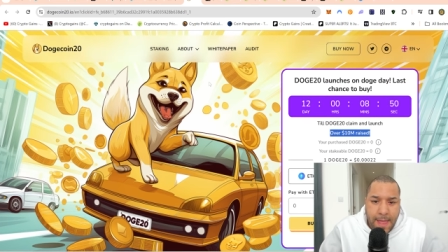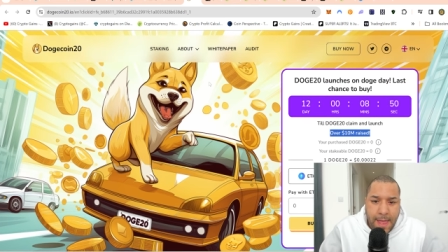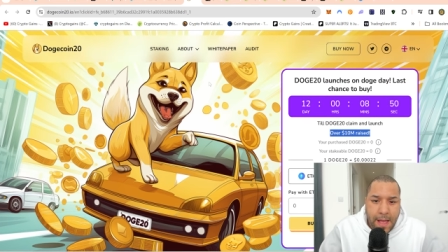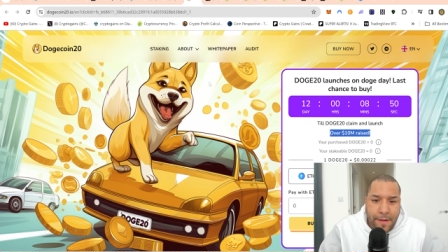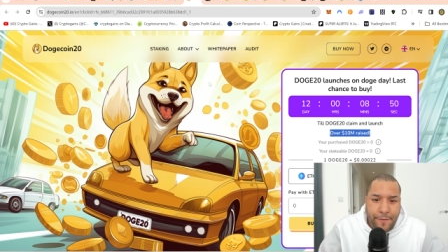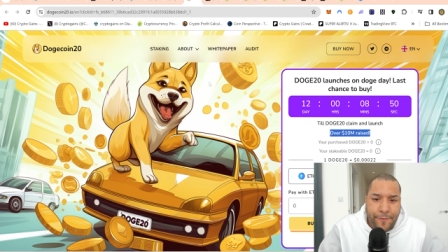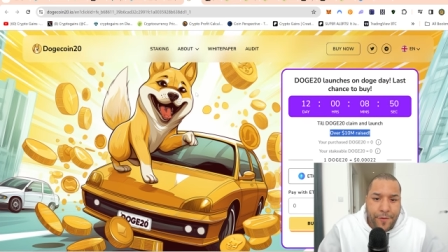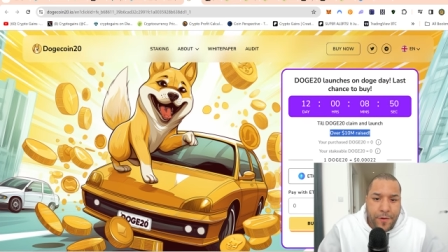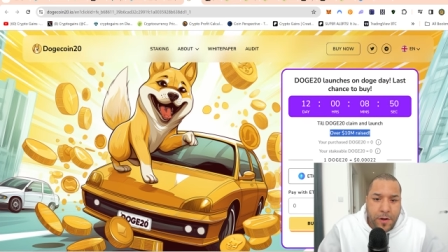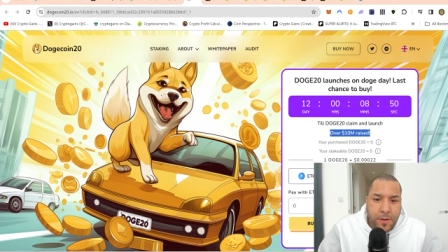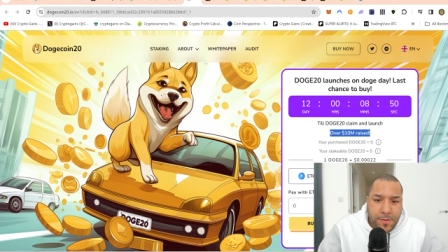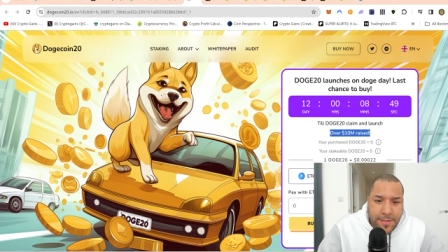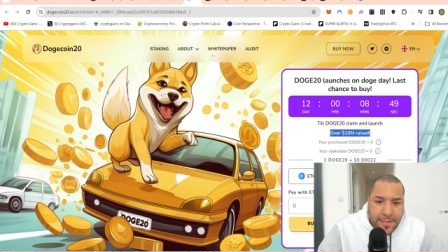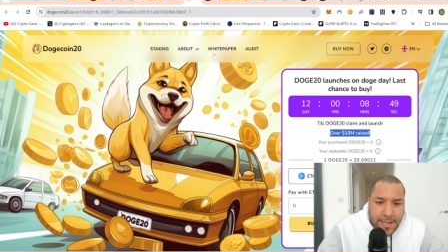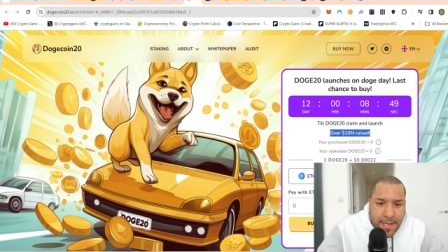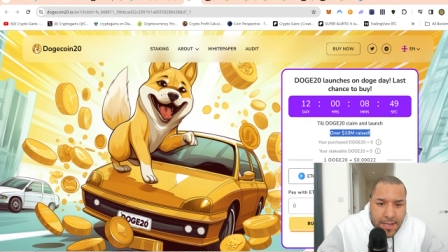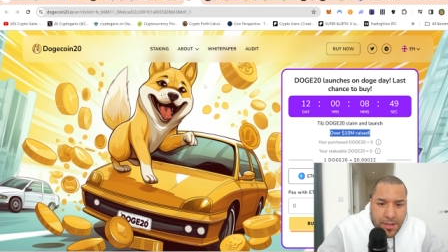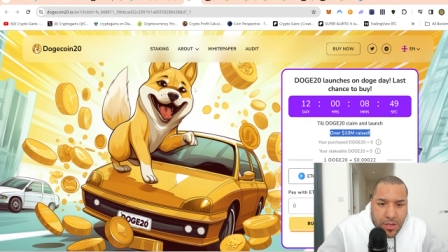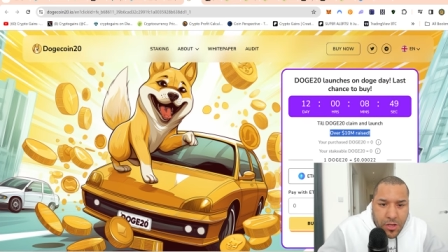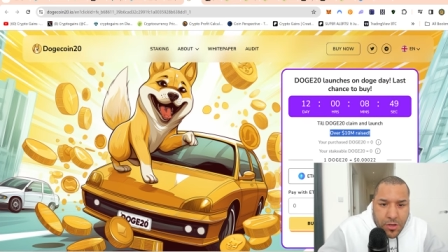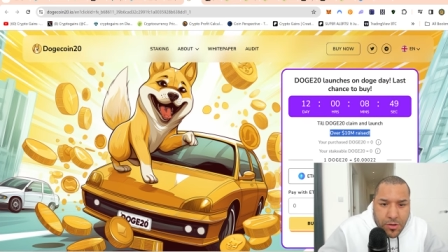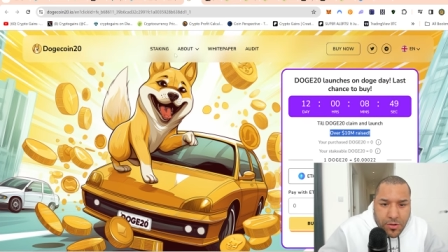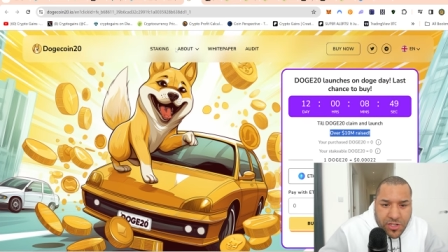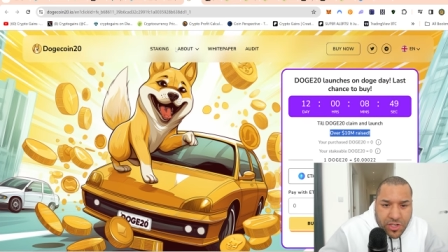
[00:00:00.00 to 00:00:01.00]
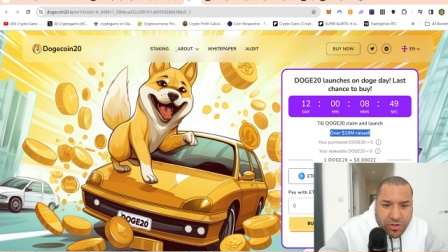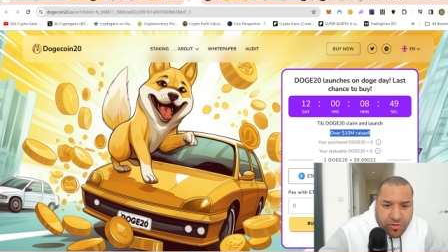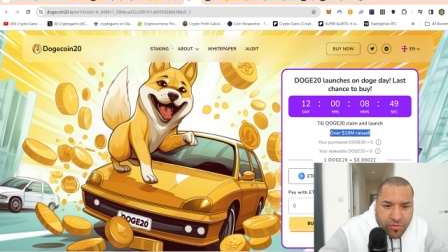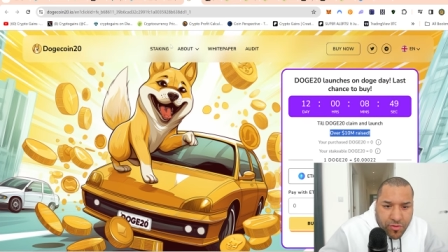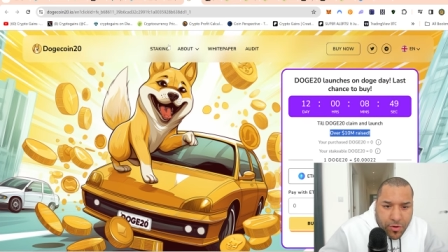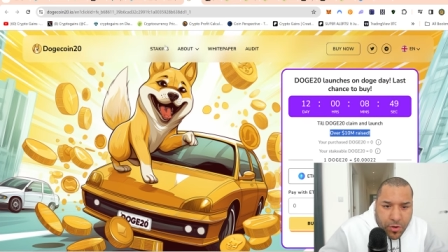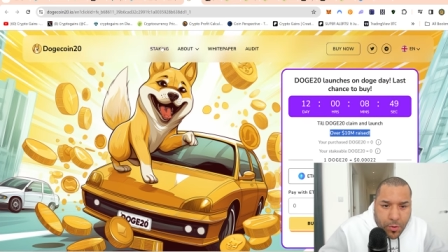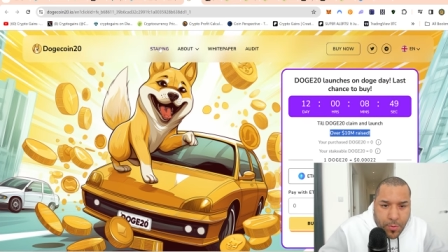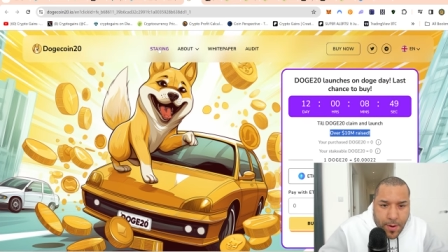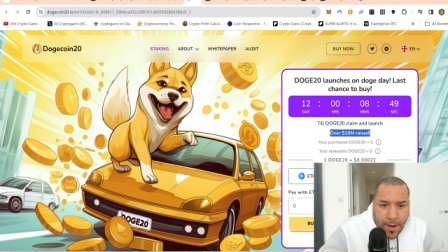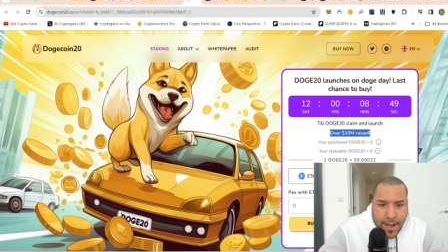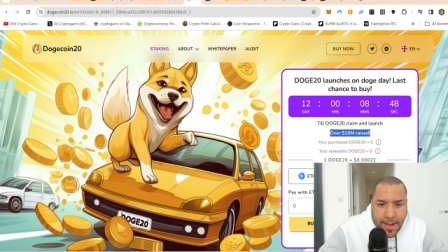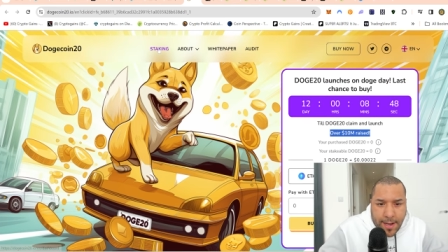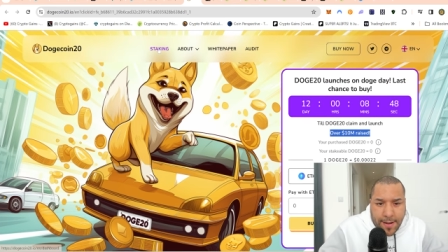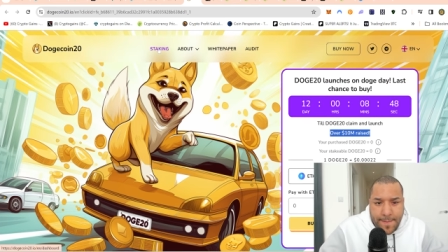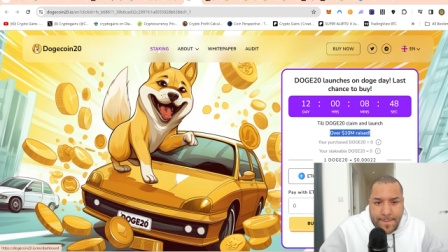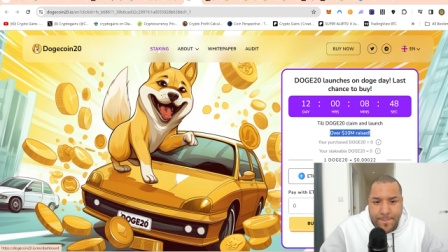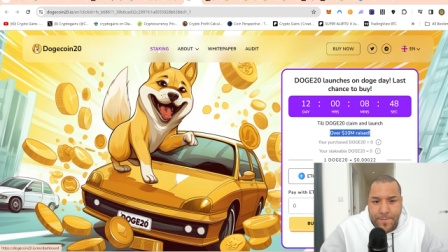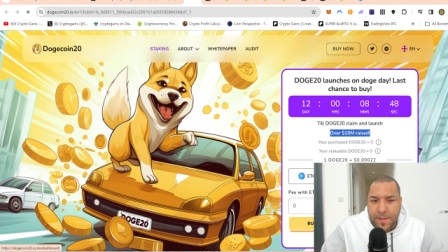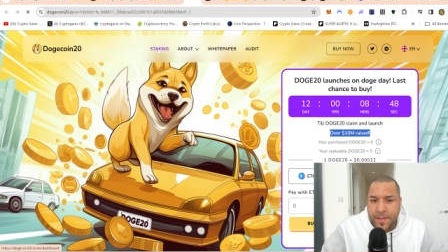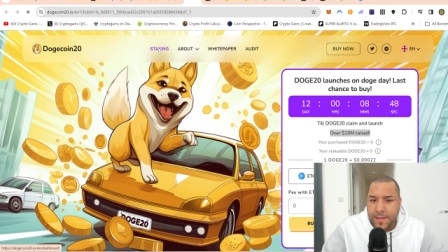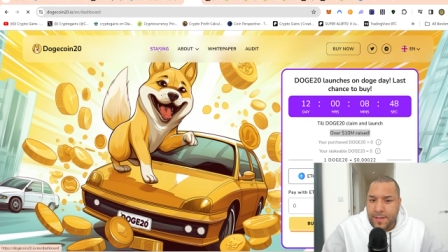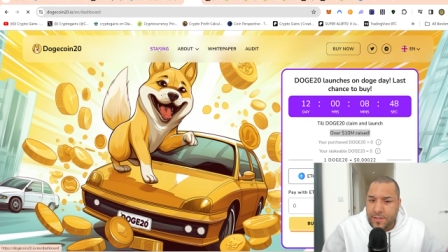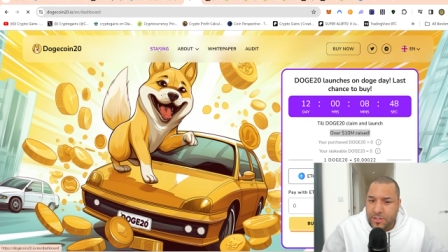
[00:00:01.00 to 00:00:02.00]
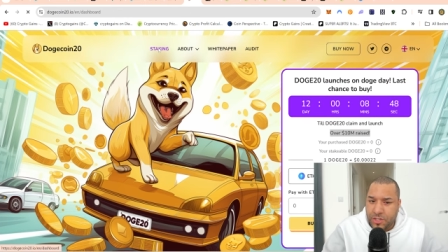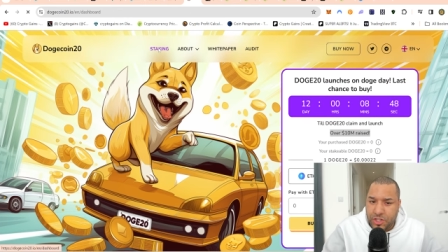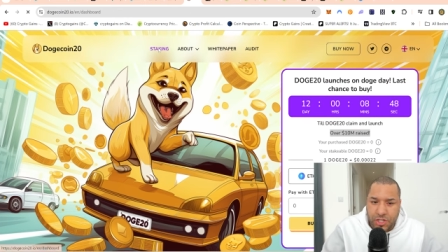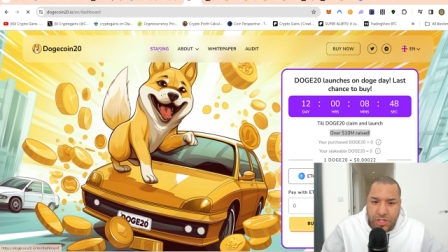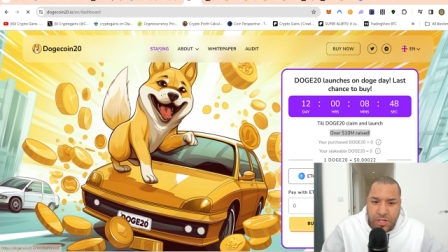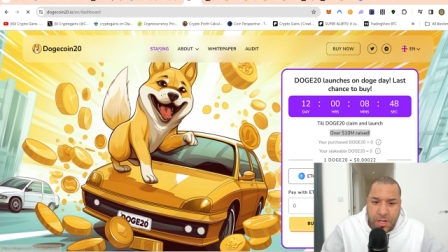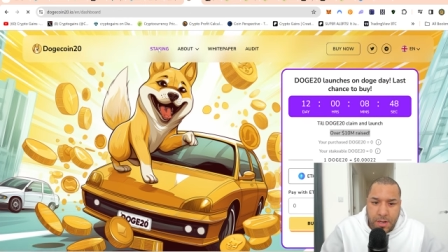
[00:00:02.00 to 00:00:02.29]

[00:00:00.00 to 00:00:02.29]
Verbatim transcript: And for those that are new, just real quick, just show